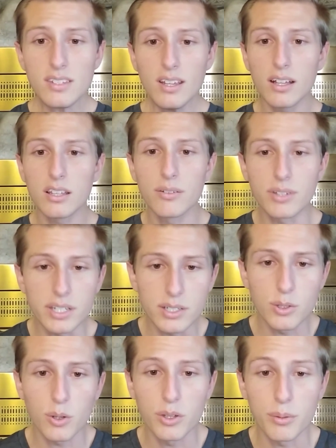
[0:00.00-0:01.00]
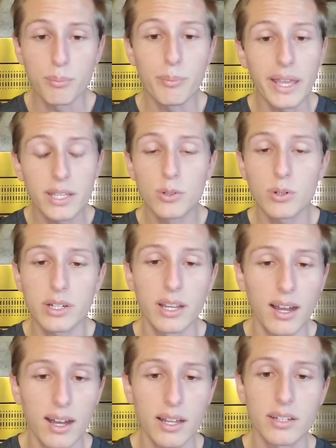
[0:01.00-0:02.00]
I love it. He told him, "May your
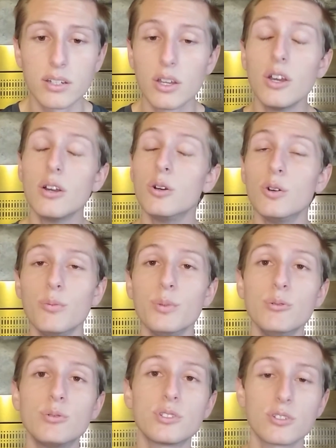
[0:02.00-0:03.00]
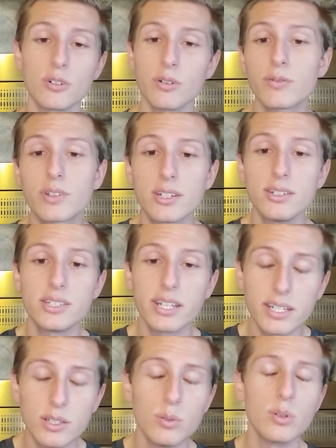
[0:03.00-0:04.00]
God, whom you serve
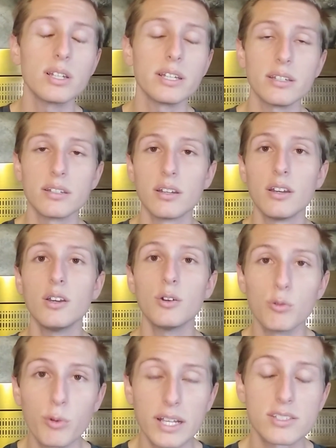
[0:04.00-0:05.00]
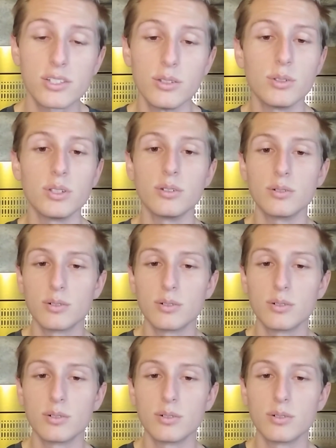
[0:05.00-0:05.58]
continually, rescue you."